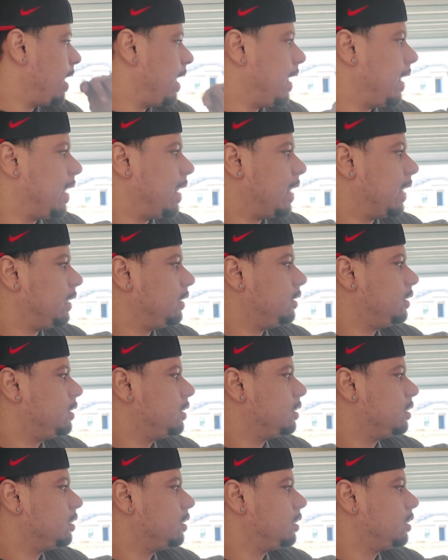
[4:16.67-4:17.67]
And
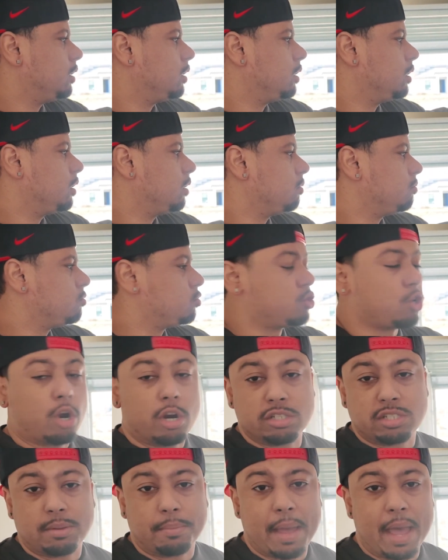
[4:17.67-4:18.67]

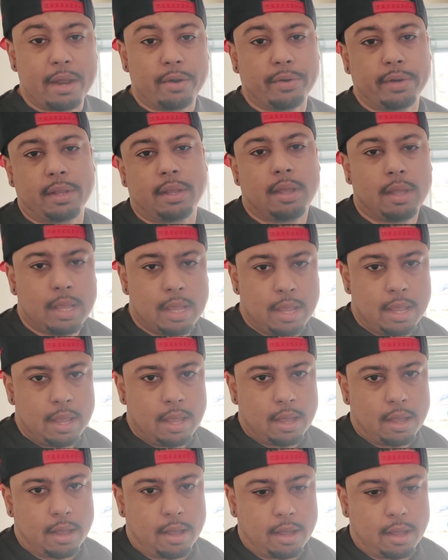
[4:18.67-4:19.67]
charge the battery.
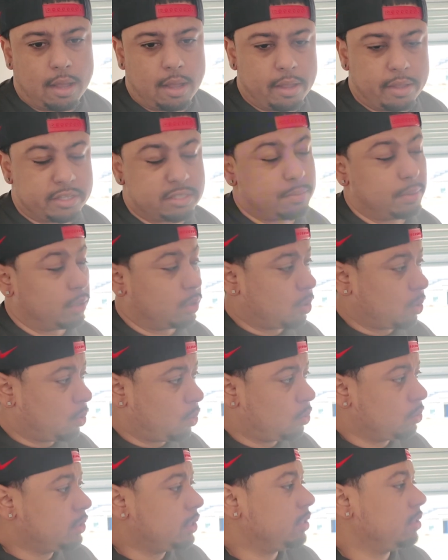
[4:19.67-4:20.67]
It's been
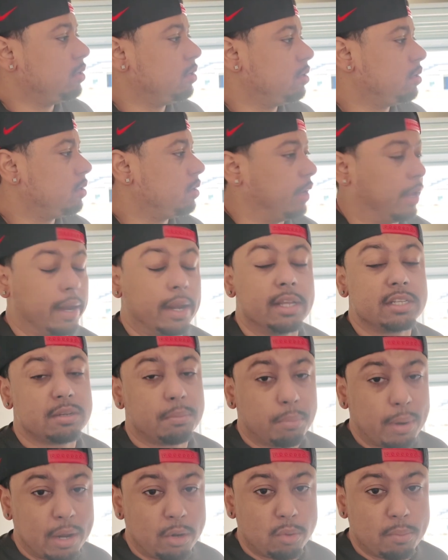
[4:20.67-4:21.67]
cold. It is a
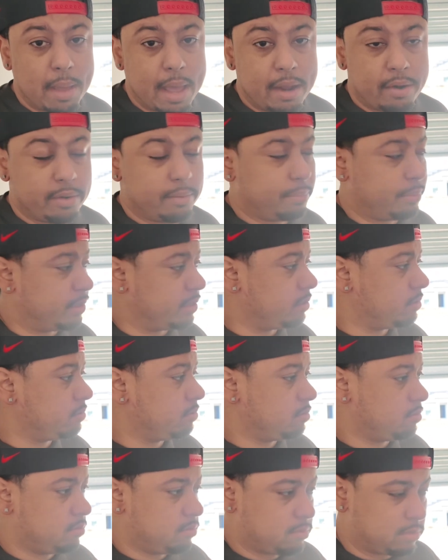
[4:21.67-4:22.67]
brand new battery, but
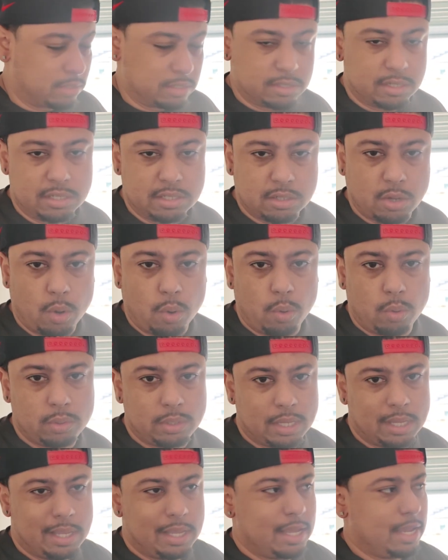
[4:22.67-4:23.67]
since it's
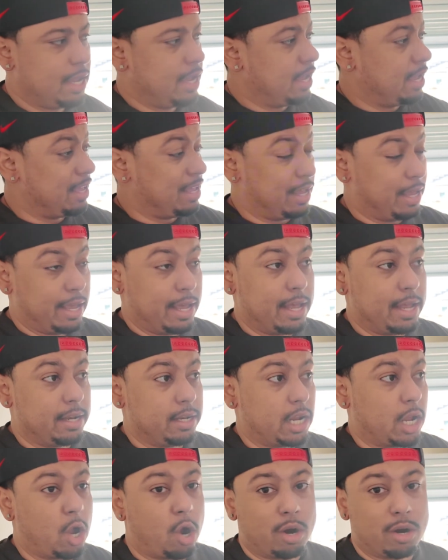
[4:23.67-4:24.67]
cold
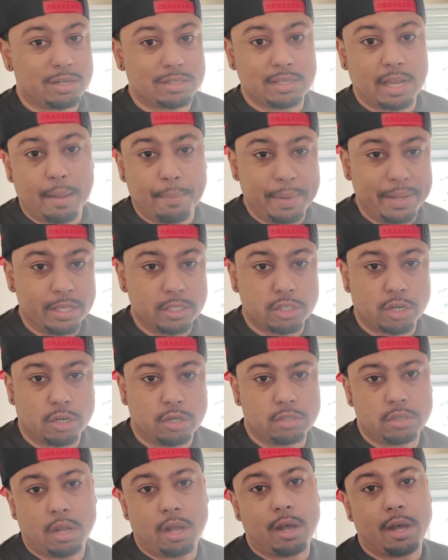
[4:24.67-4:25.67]
and the car's not being
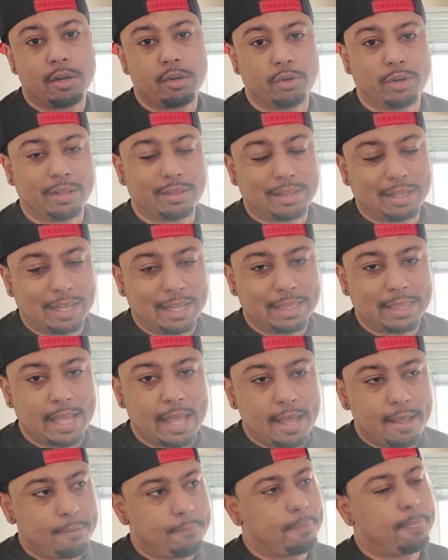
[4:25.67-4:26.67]
turned on or anything like
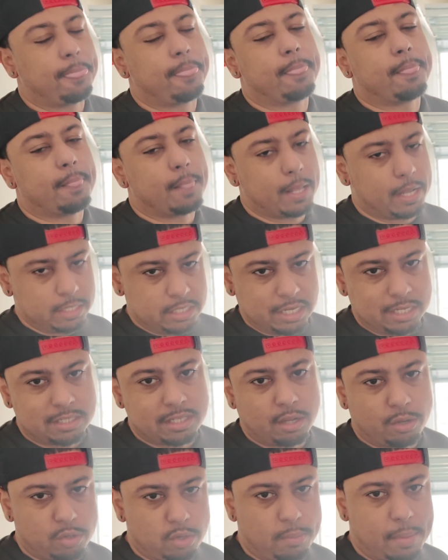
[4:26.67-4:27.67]
that, it does
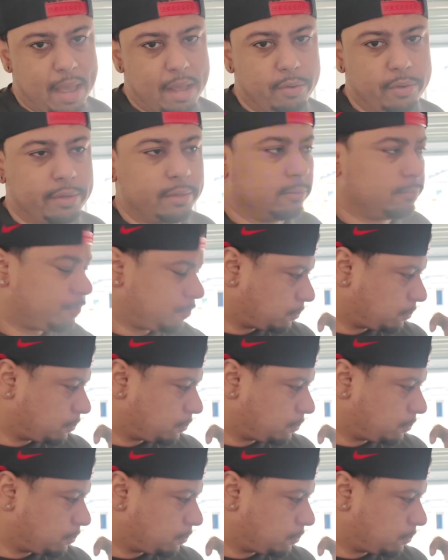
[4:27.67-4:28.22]
kill your battery.